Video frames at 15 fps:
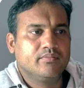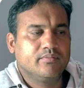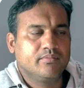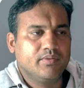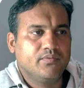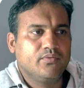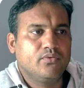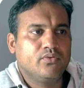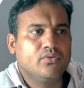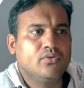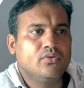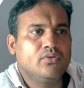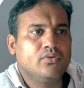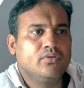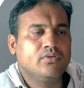
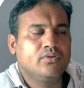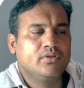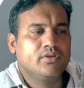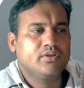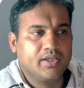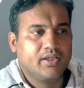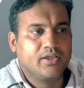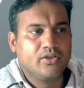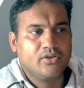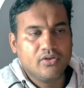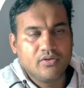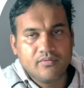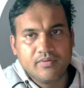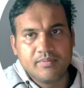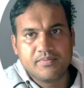before making
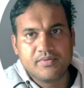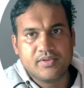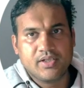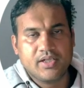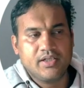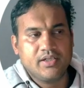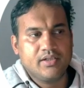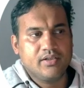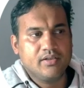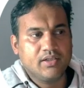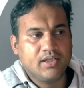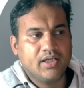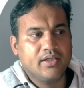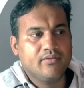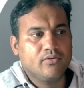your website
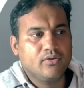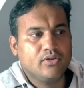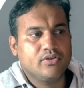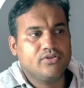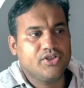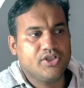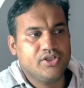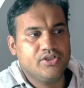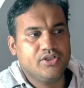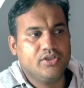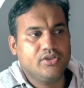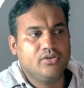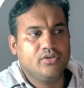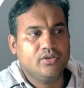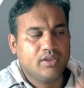live or
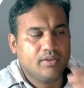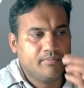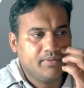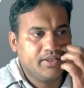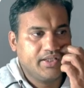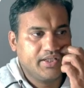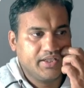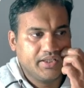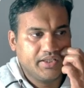changing or updating